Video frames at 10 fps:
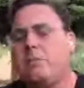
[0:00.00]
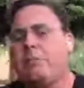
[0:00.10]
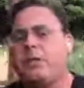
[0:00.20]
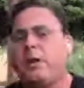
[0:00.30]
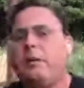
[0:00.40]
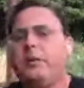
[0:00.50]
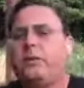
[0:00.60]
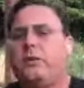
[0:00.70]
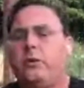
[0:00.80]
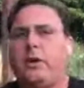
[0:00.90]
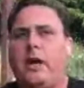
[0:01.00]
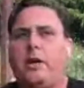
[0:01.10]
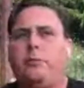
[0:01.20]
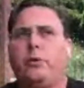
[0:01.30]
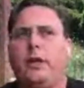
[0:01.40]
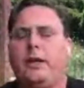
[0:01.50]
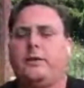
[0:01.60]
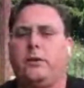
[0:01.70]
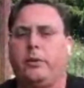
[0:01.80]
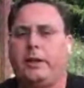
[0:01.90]
but you're able to kind of
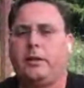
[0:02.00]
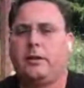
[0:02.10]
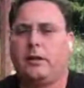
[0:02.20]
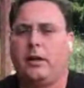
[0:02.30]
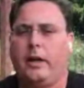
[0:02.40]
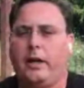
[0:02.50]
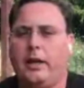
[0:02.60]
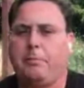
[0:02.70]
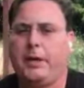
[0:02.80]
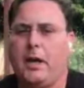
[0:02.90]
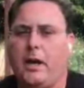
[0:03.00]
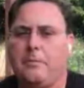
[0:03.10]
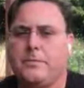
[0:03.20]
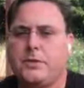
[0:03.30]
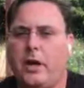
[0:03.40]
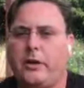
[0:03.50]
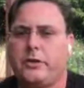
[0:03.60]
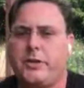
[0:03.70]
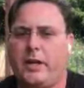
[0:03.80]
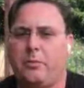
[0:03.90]
relate to it. Like it becomes
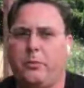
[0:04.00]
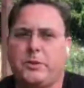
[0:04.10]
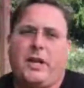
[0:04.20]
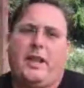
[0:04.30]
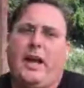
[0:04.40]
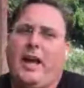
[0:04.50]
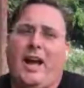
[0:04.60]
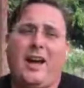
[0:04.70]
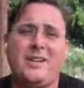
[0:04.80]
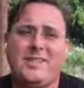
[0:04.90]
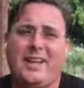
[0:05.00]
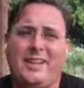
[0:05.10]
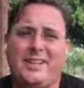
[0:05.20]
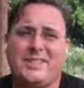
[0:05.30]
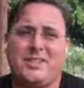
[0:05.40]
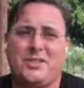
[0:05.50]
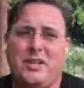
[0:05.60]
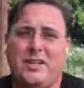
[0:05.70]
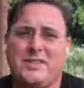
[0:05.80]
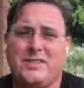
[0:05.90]
understandable, which I honestly I think
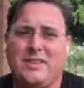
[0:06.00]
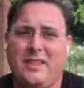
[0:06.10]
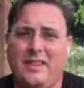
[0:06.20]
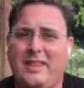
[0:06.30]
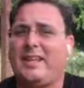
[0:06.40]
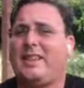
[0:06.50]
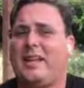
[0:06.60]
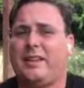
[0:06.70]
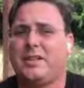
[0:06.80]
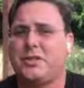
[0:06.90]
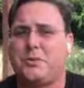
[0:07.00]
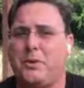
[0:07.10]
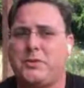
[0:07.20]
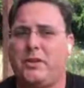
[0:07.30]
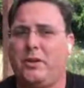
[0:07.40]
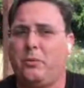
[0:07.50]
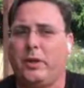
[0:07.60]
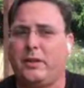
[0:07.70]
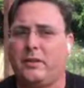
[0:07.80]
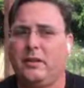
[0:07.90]
is the thing that you're supposed to do
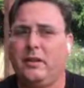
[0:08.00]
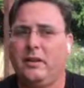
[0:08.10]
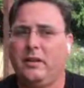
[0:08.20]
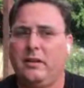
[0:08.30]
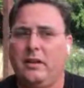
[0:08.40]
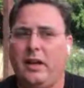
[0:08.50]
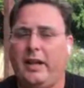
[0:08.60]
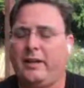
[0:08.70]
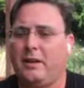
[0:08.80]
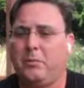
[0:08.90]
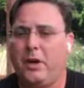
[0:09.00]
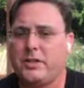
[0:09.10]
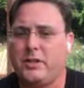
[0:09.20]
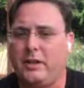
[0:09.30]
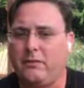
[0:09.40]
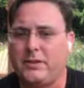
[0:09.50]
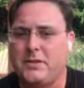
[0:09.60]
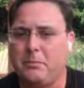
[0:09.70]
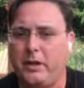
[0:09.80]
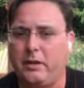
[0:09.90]
with anytime you're actually giving
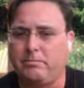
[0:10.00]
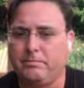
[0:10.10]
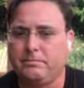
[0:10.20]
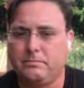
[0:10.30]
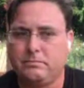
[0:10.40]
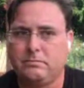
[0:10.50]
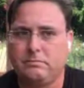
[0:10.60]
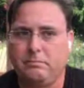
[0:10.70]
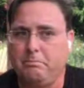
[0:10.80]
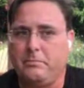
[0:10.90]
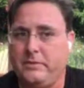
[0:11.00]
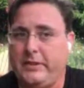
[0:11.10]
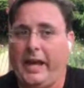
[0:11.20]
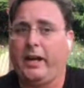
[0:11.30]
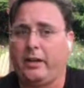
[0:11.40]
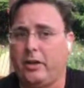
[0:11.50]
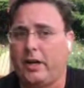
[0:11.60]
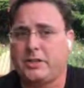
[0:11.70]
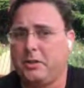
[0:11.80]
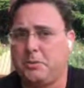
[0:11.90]
somebody data. You're
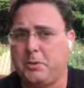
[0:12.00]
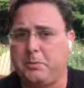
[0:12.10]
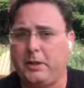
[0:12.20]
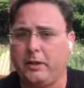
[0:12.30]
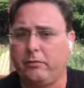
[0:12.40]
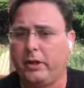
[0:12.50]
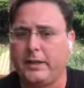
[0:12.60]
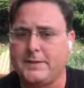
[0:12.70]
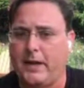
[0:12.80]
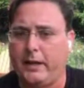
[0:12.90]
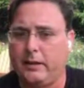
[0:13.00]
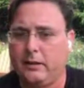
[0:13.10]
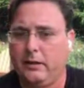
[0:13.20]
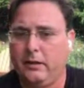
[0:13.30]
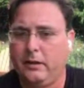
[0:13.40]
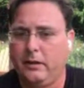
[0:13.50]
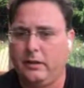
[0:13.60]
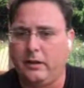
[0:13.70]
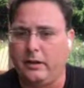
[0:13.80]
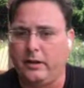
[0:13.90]
actually supposed to be delivering insight,
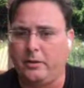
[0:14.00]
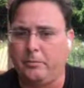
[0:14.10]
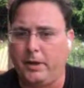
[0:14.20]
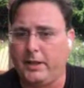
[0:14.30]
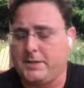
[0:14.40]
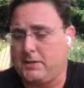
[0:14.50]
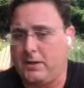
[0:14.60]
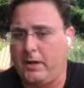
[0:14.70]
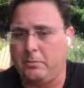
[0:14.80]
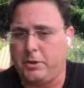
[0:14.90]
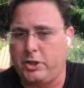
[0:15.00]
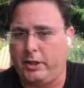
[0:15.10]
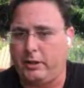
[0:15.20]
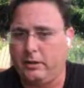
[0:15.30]
unless it's another machine.